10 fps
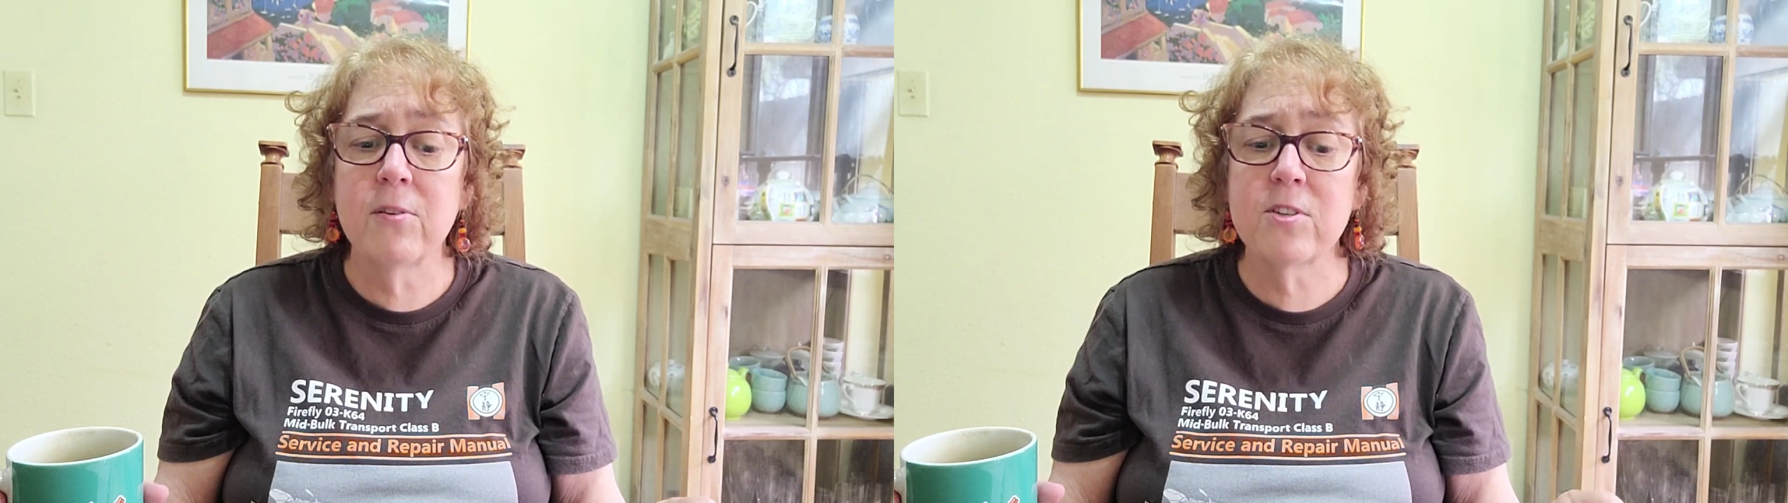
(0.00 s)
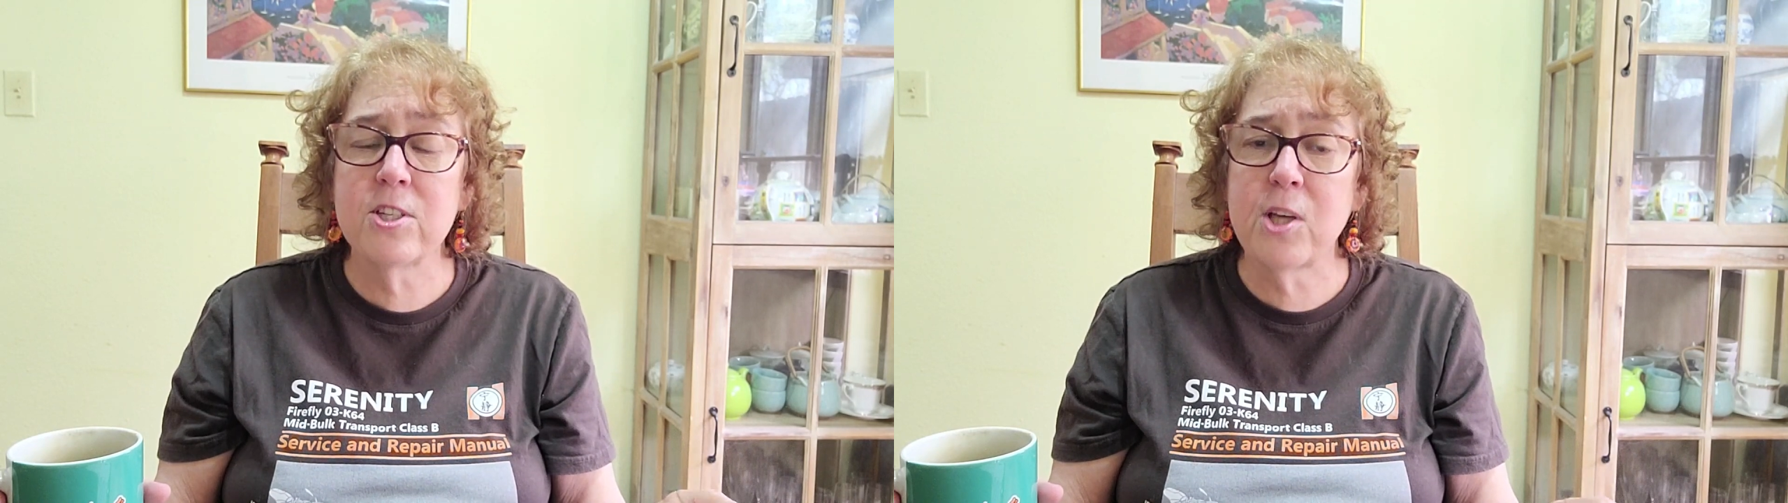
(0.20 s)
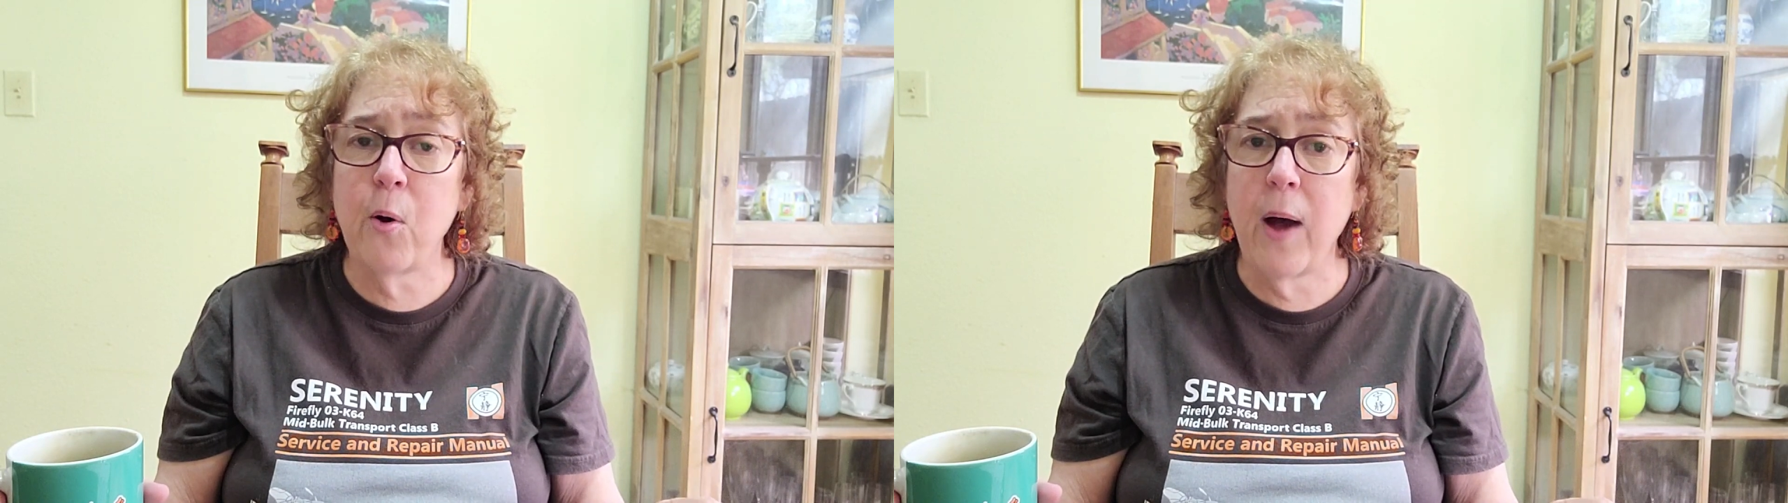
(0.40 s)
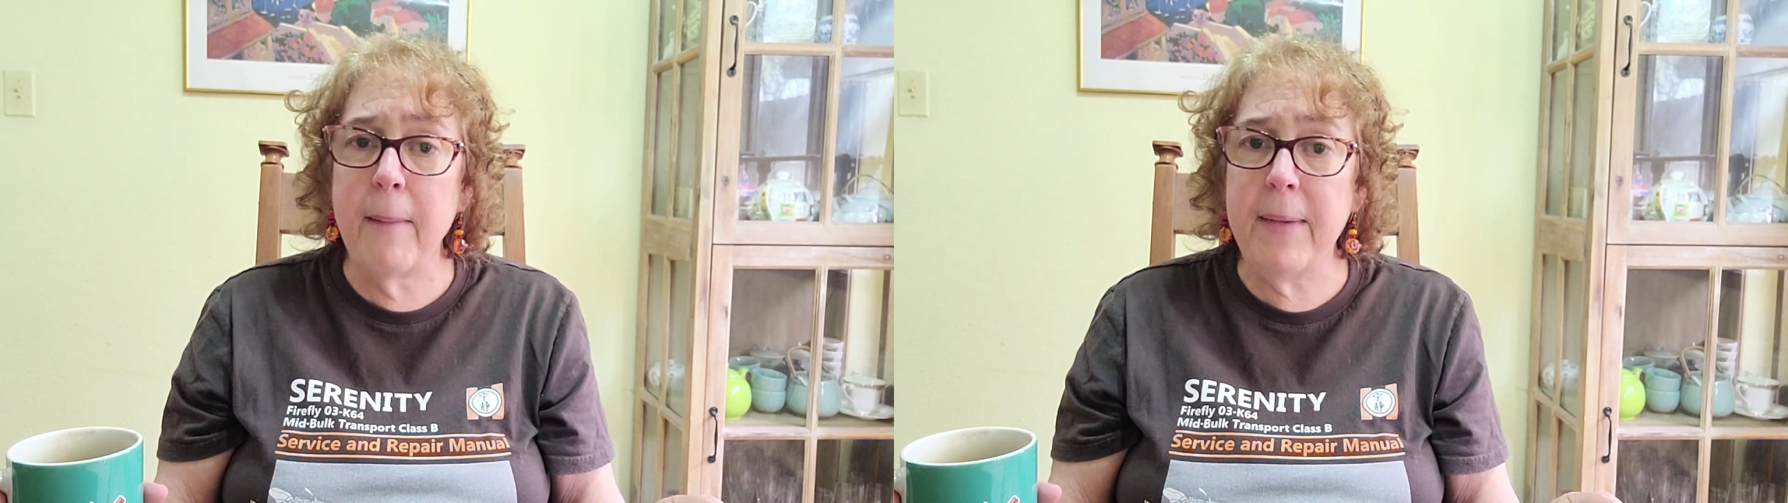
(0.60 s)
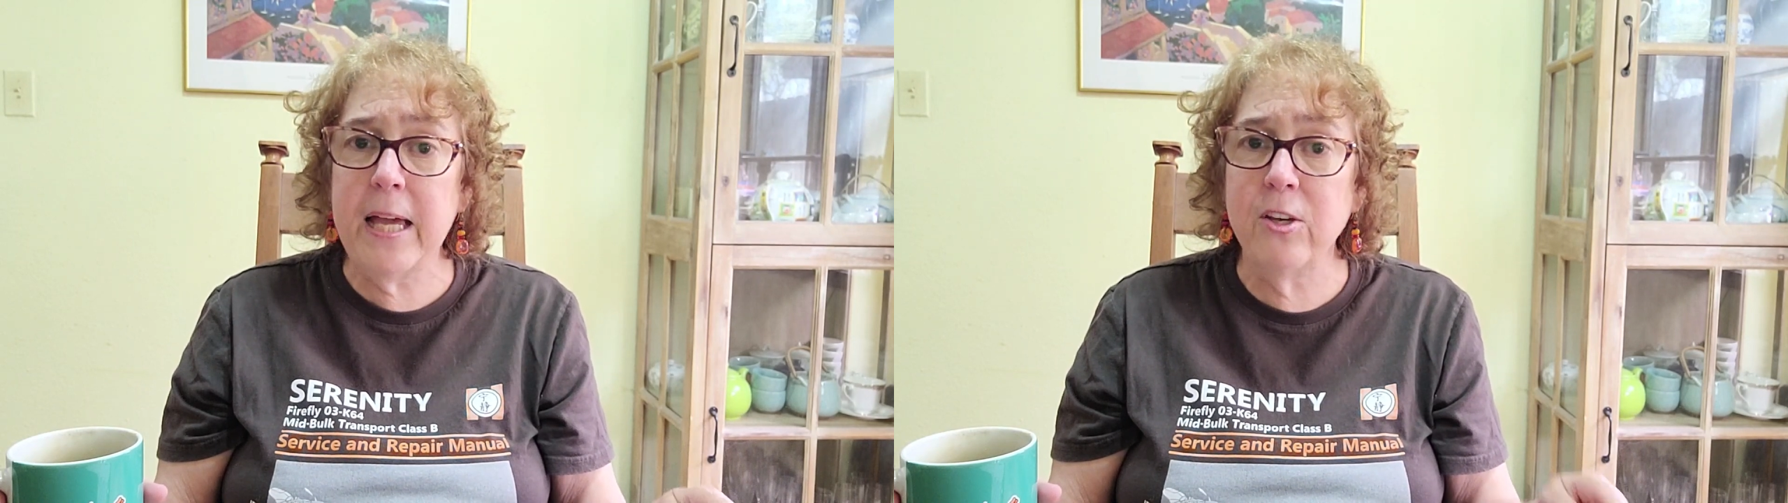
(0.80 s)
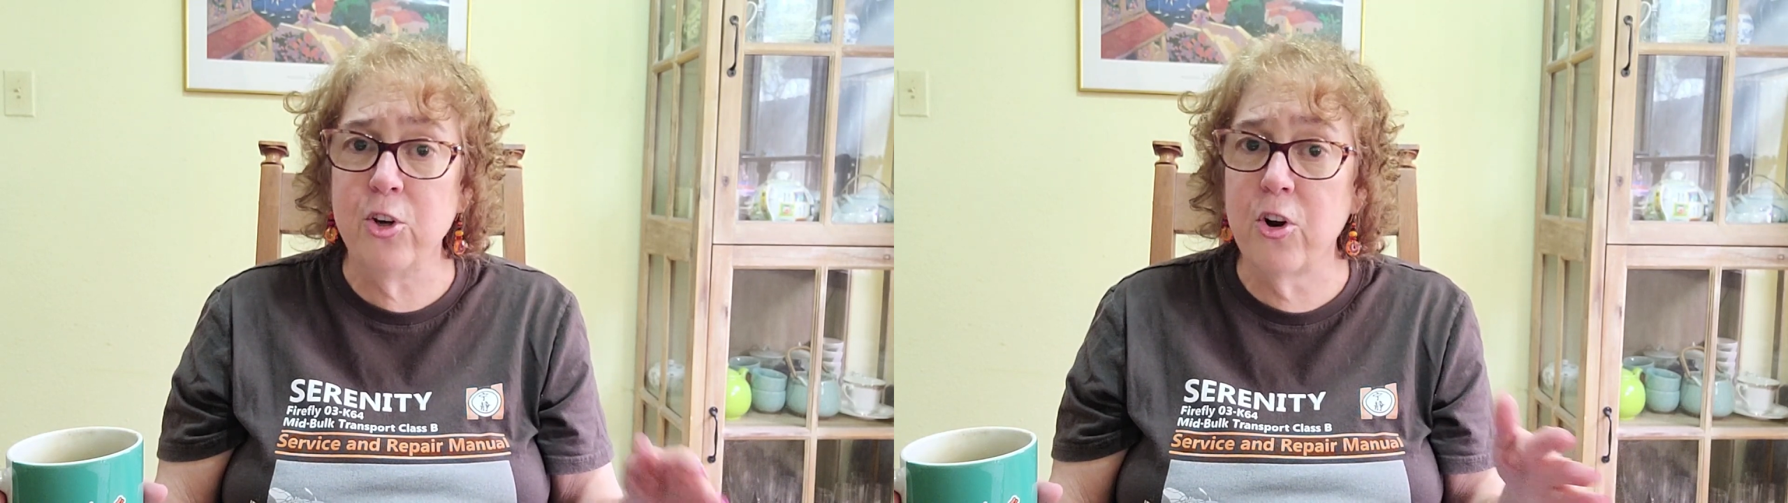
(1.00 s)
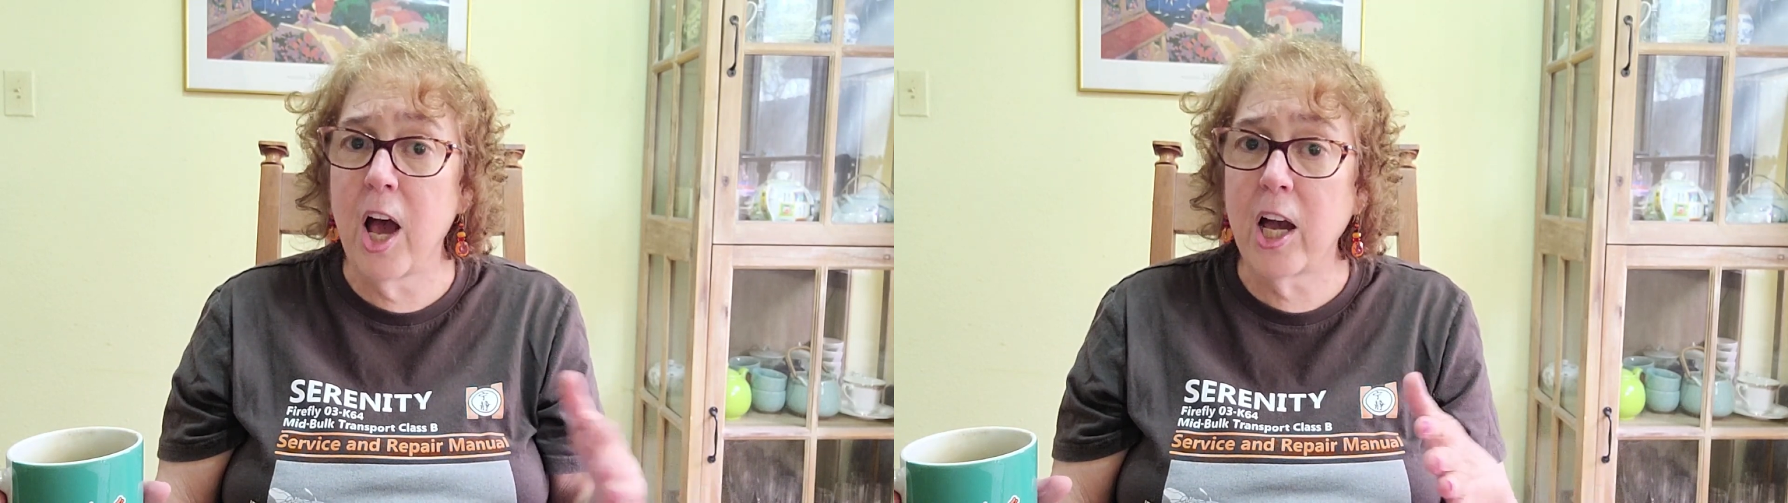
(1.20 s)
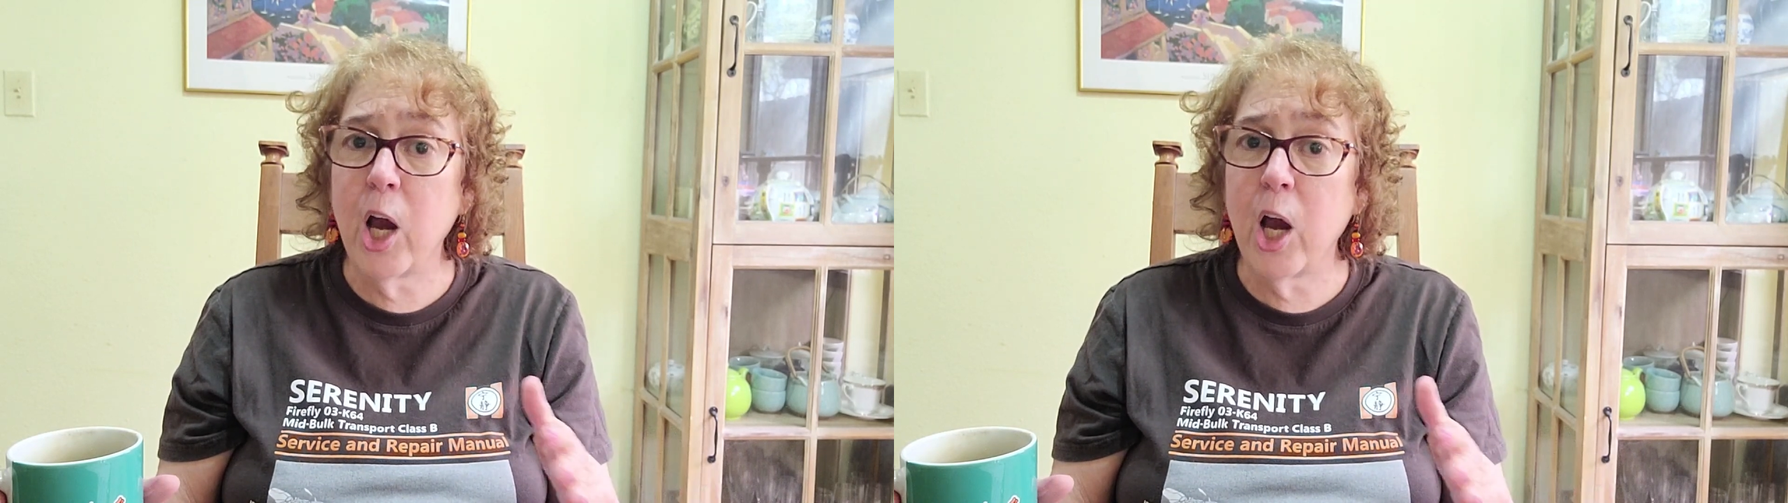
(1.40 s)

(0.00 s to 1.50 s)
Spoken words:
So, I mean, you're not